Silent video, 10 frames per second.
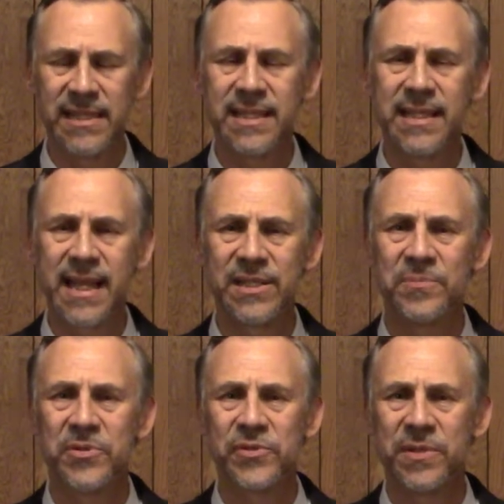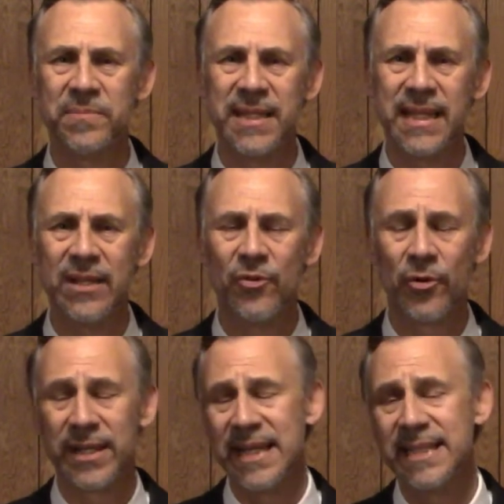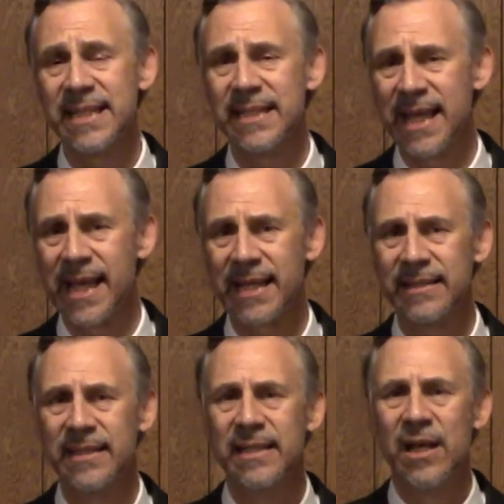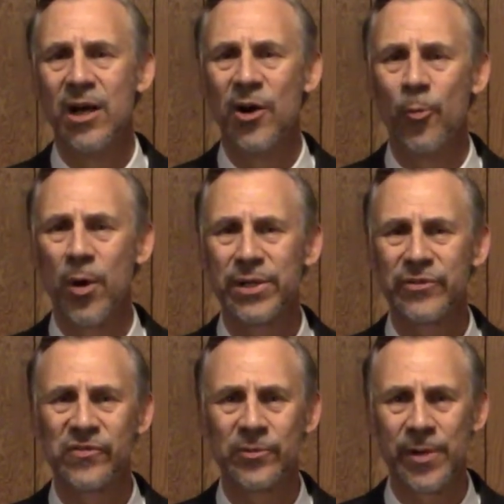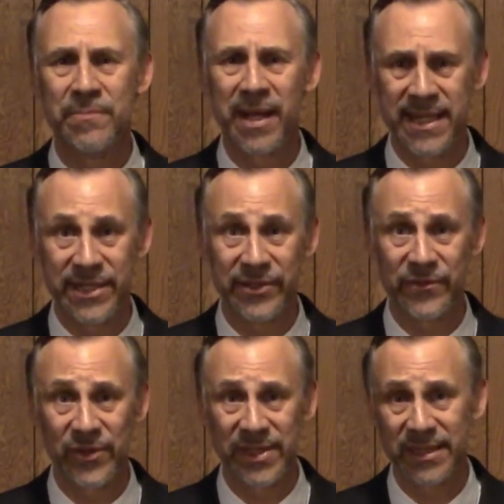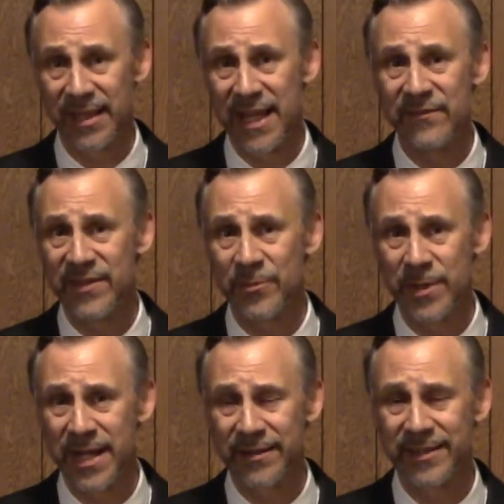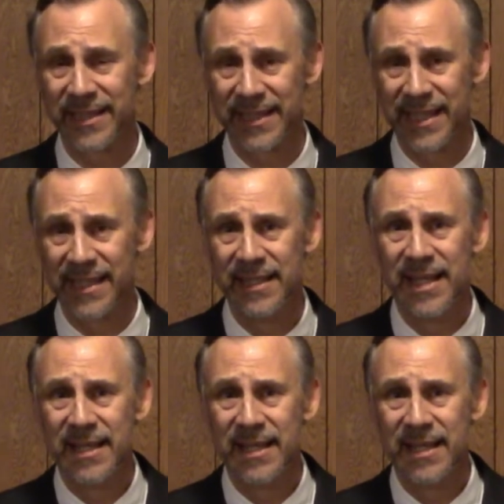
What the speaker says: Isn't that supposed to be, or isn't that a wonderful reminder for the life that we are to lead,